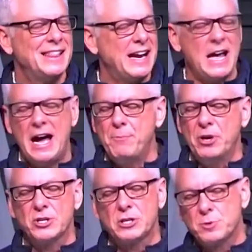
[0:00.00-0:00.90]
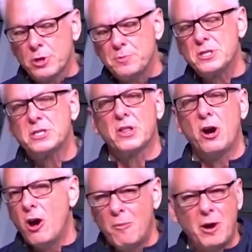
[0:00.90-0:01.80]
Like, I put a subscription to the
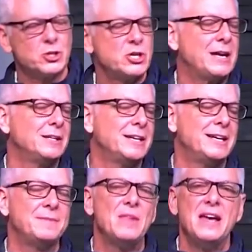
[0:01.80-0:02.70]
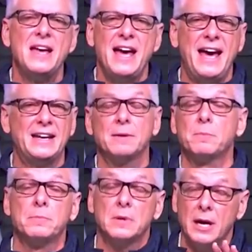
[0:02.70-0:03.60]
Hallmark Channel in it. And
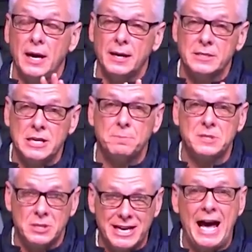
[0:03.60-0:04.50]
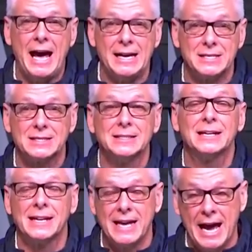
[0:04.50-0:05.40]
tip to guys,
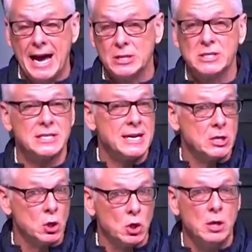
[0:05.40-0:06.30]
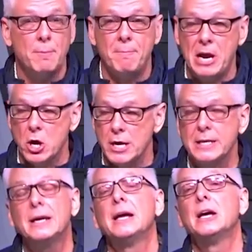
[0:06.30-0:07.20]
single,
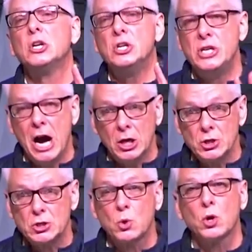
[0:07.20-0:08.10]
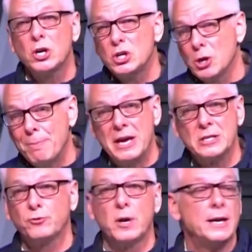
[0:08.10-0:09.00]
married, dollar store, your
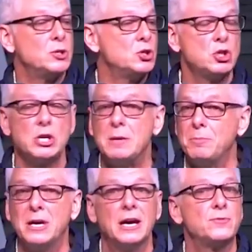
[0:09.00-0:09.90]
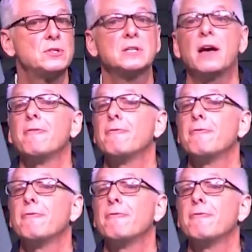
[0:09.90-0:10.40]
best friend. Cheap gifts,